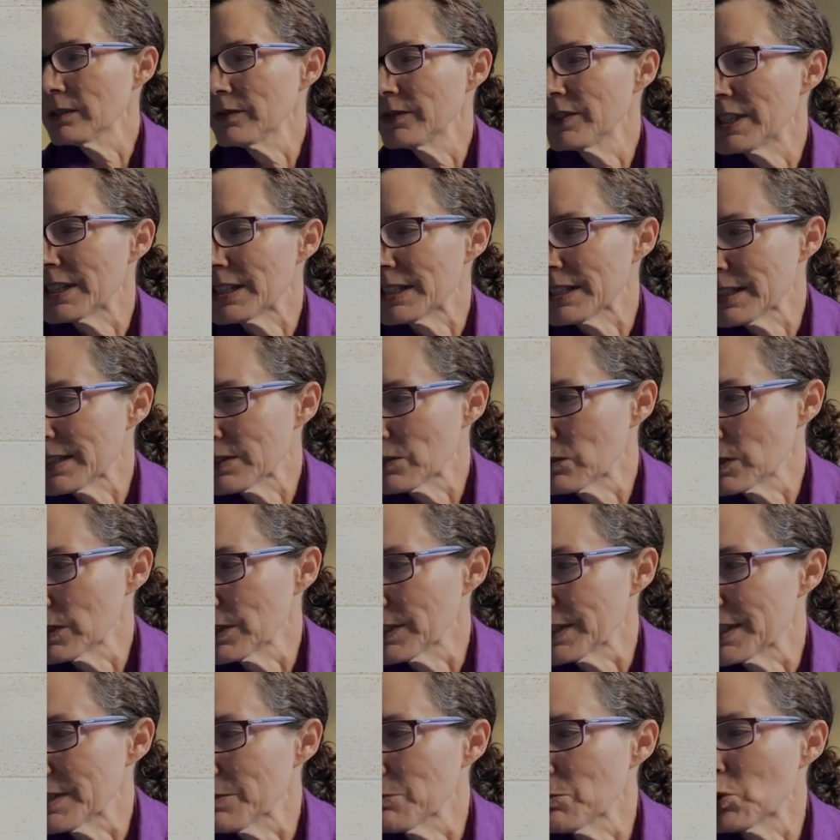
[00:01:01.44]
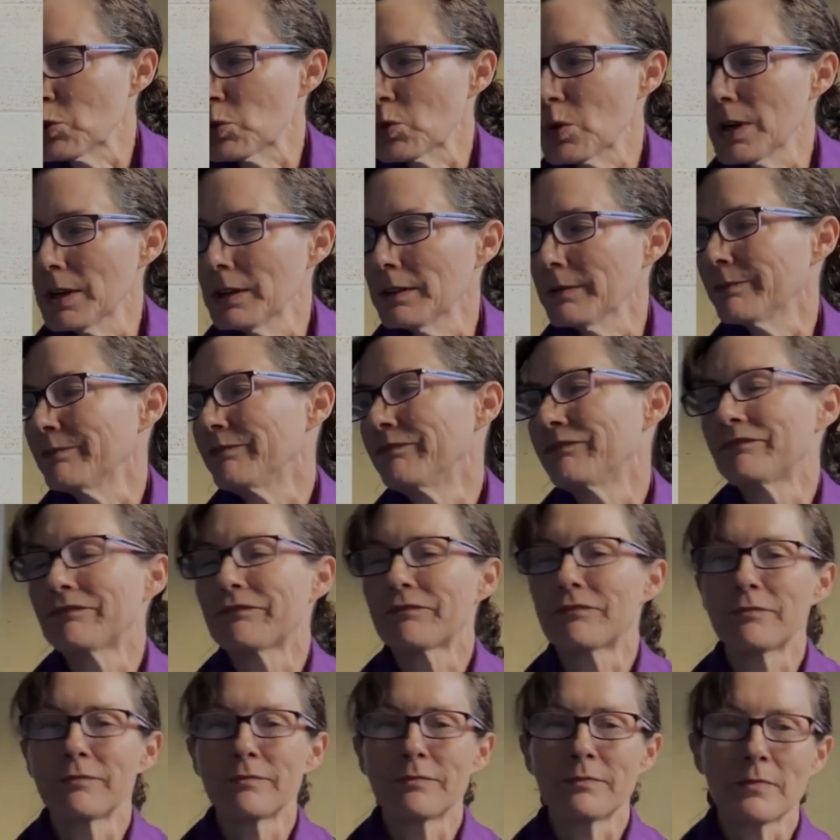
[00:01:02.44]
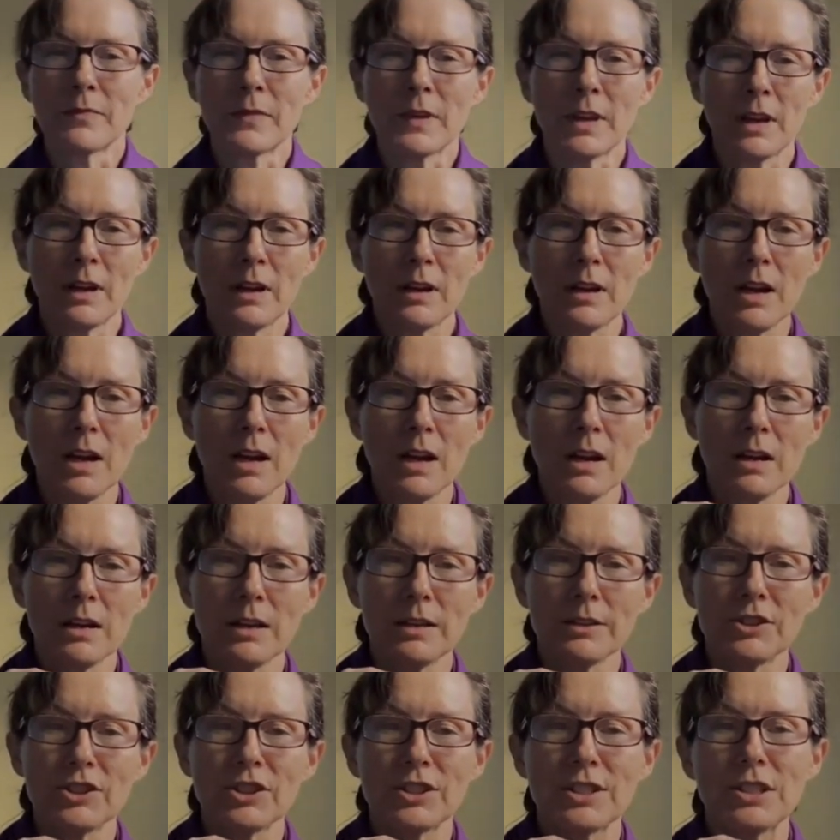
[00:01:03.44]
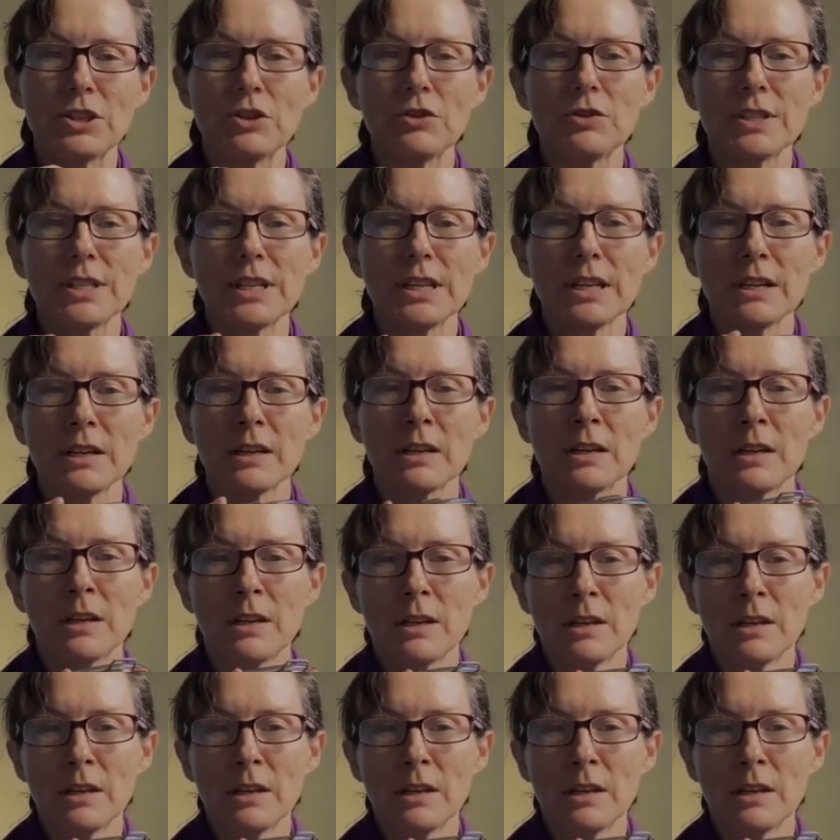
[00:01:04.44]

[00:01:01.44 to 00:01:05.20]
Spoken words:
this is a real simple one, just using